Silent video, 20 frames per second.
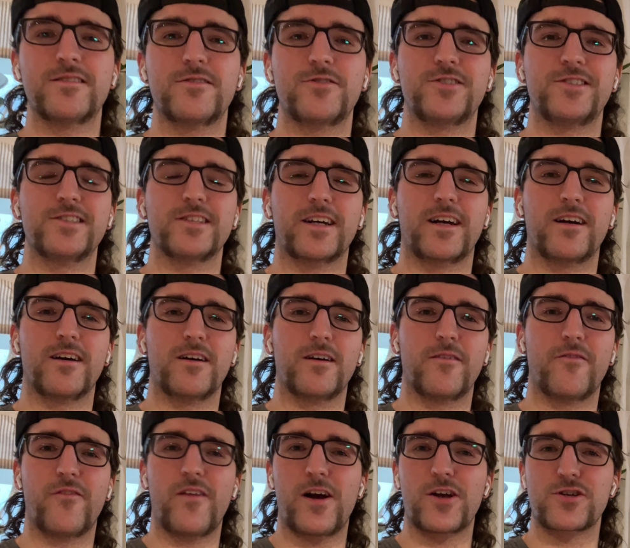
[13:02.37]
She's like
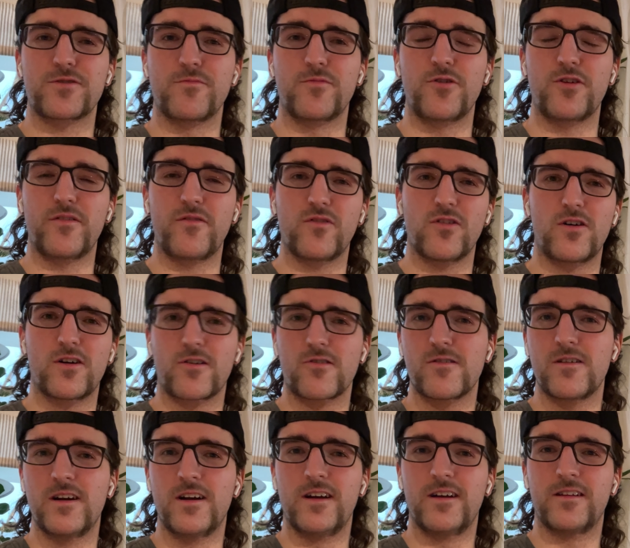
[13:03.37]
a fashion beauty
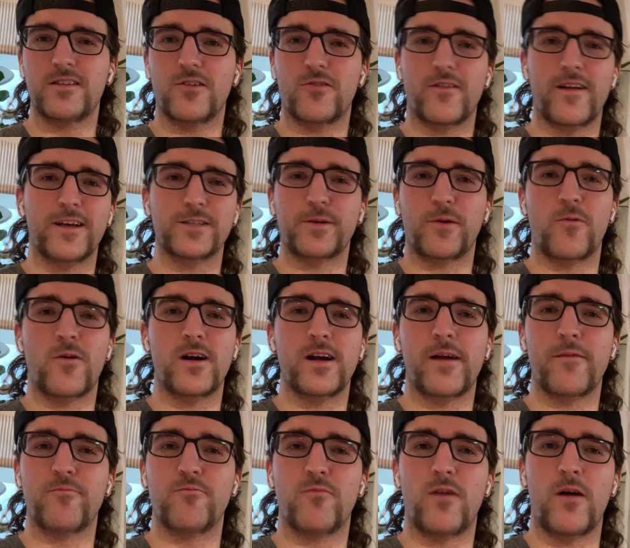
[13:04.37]
vlogger. Don't ask me
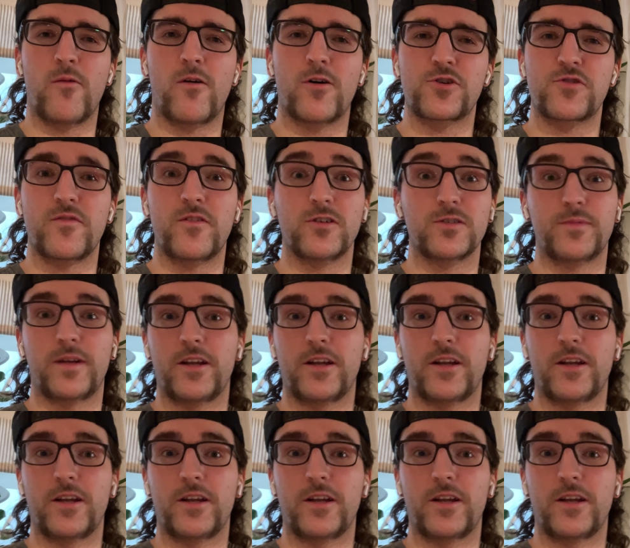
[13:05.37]
why I watch her videos, but I